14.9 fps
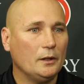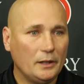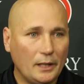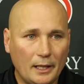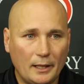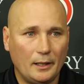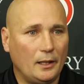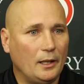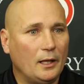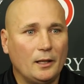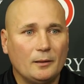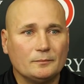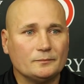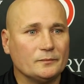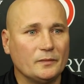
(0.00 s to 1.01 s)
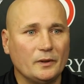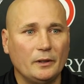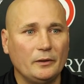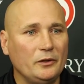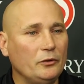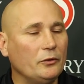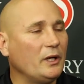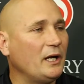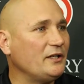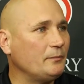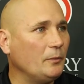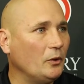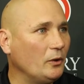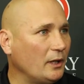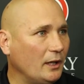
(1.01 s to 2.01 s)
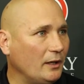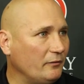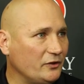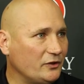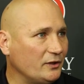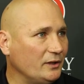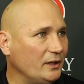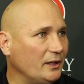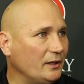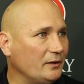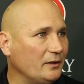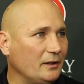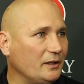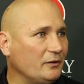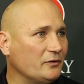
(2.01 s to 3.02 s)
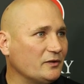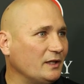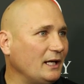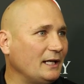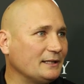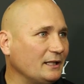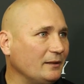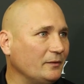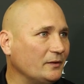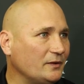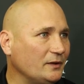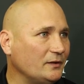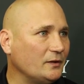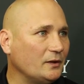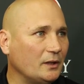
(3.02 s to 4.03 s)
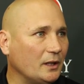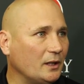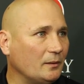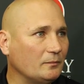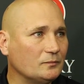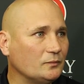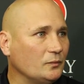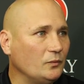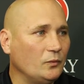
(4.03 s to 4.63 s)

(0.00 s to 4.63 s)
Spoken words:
Yeah, you and I spoke, obviously, I think it was the last game of the season.